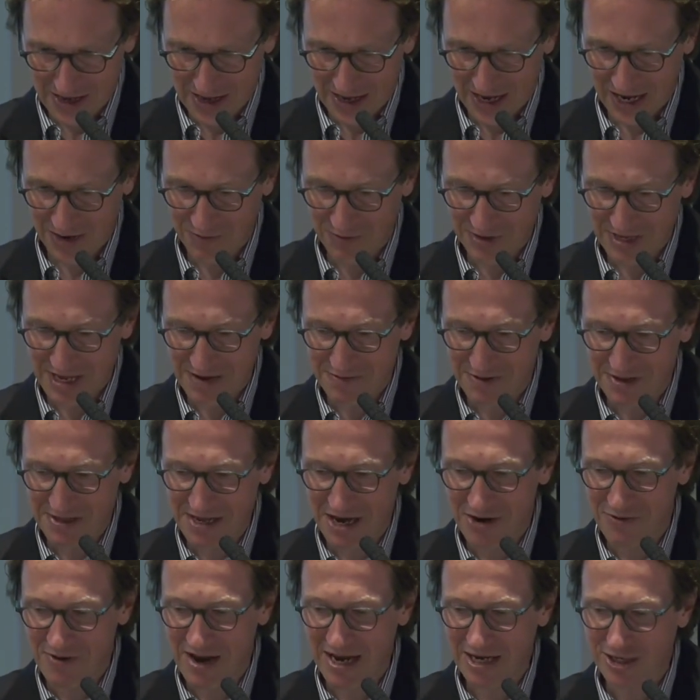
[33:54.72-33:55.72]
In whatever
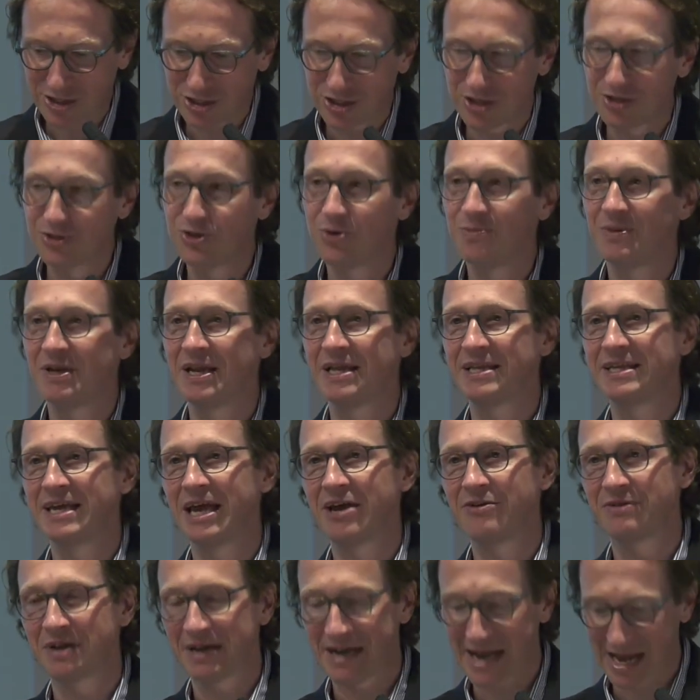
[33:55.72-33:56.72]
direction
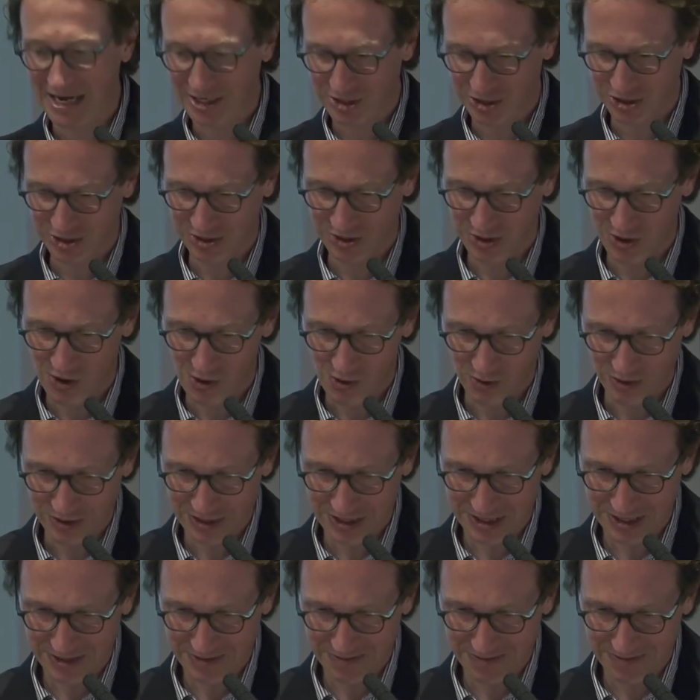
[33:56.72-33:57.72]
humanitarian action
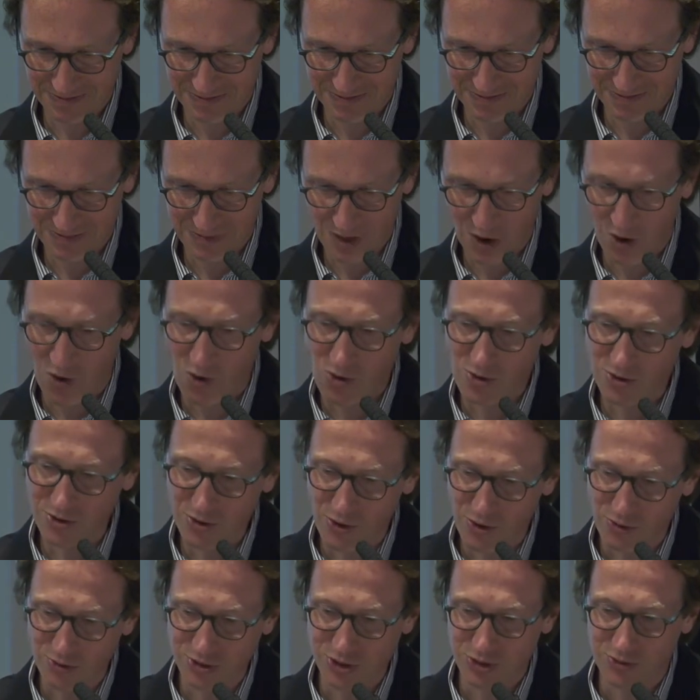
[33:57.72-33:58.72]
goes, all
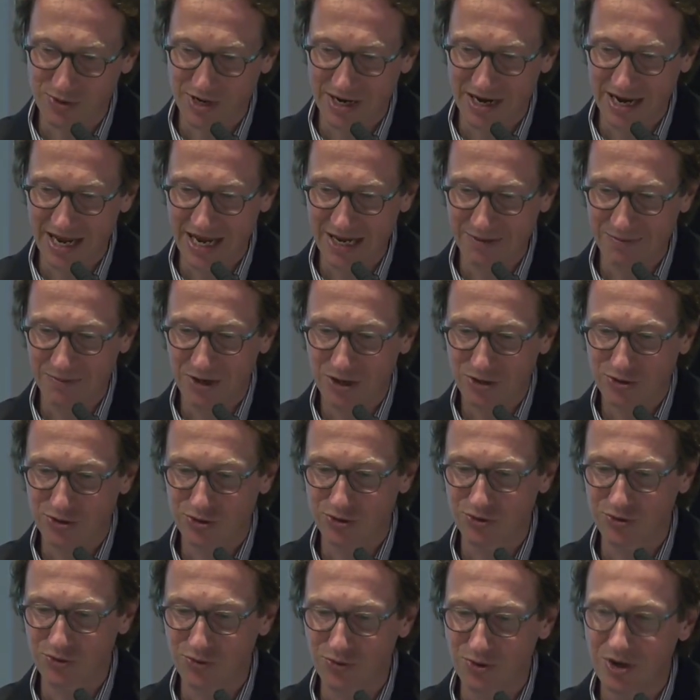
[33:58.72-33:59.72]
those who claim
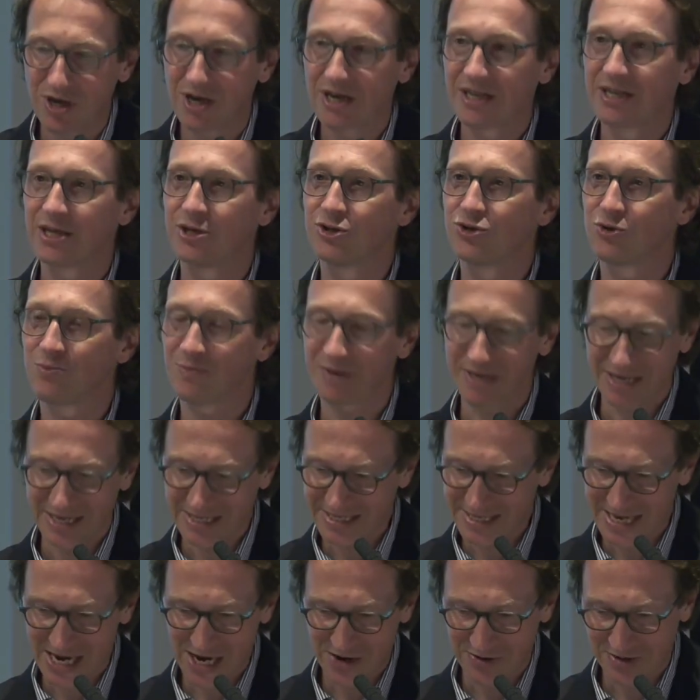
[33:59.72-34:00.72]
to do the
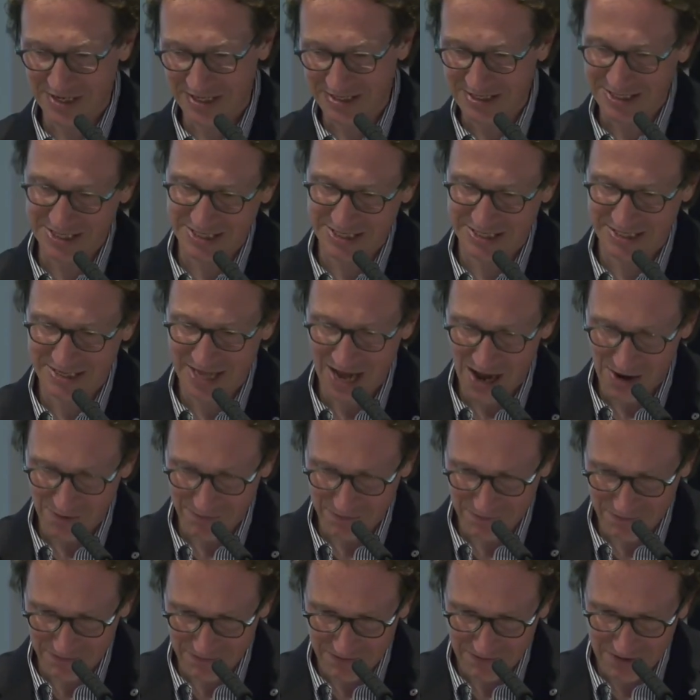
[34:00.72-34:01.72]
humanitarian
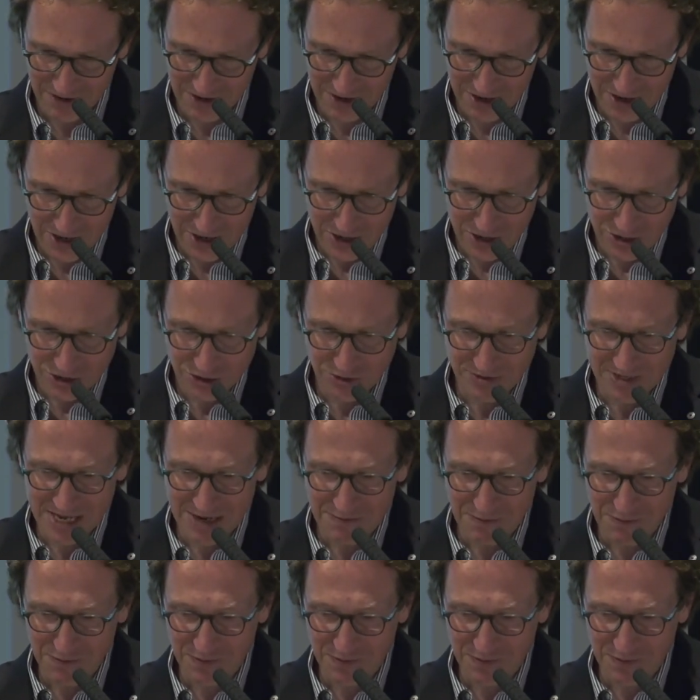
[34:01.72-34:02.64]
stuff should never